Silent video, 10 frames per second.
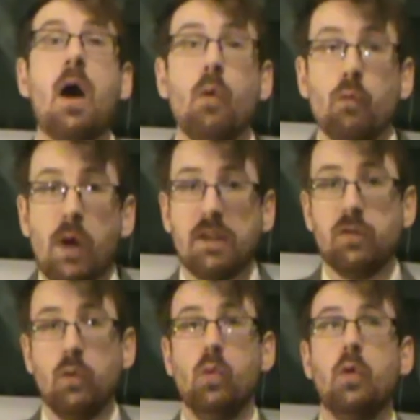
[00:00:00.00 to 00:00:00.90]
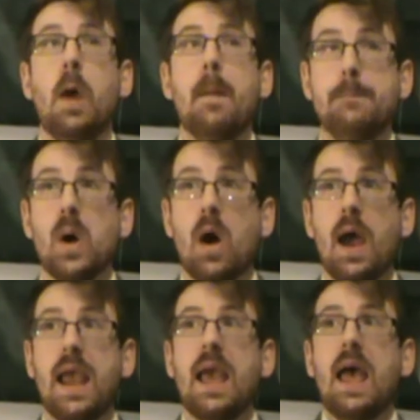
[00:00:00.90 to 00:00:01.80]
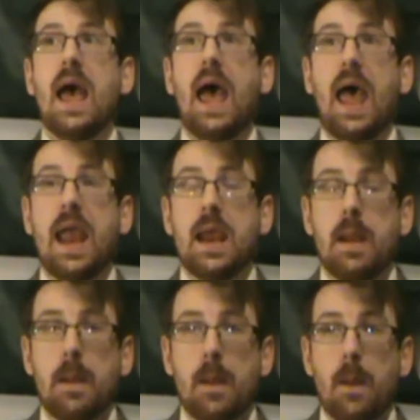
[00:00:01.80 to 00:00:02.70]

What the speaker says: out-wrestled by a